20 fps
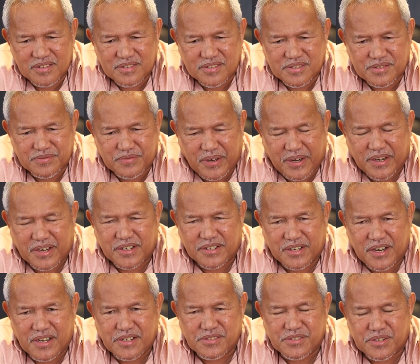It's very
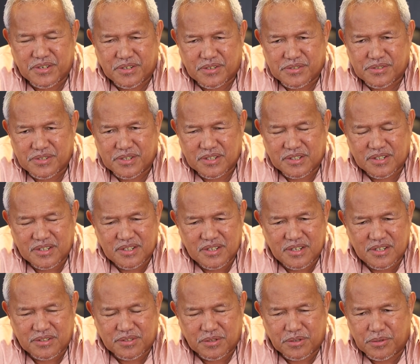dangerous.
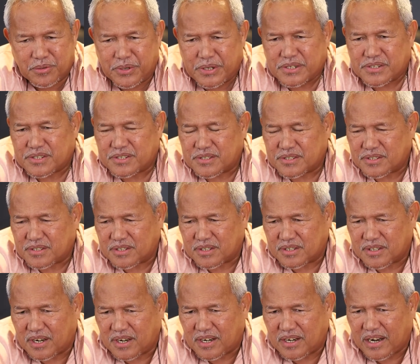It ruins
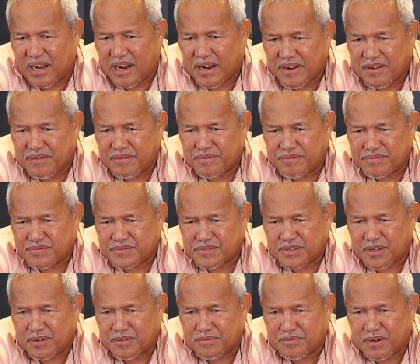the
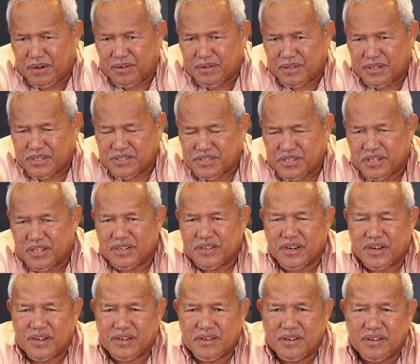lives of our
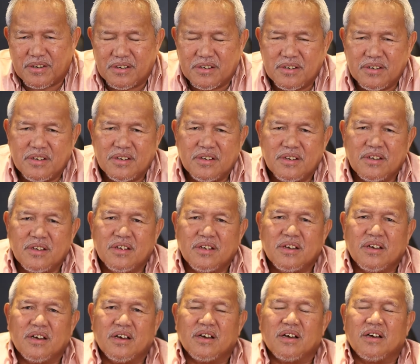children.
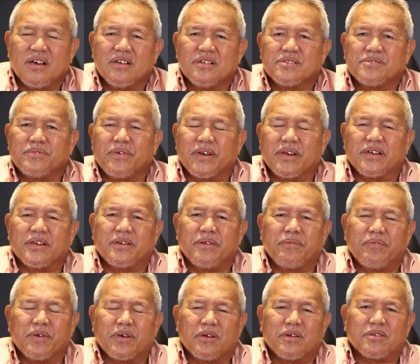It's very
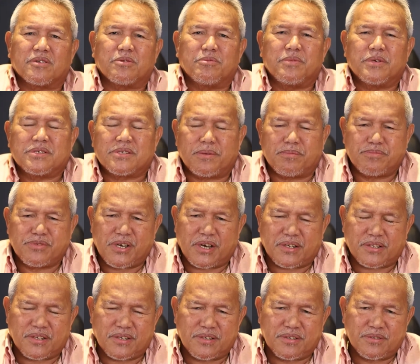difficult to be
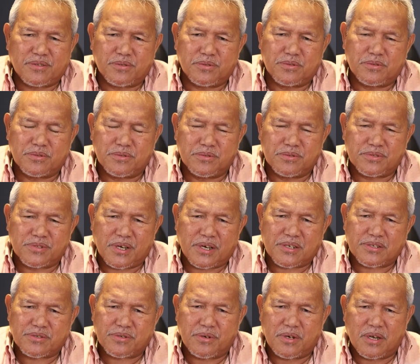subjected to
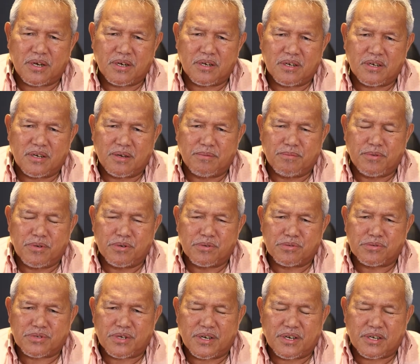sexual
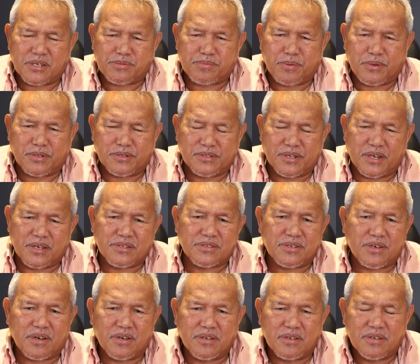abuse and
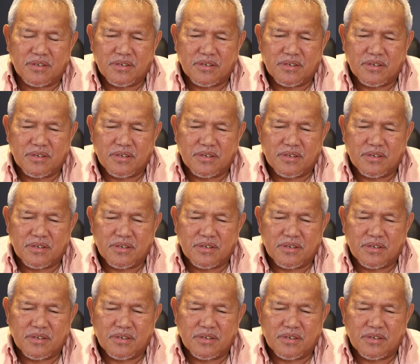exploitation.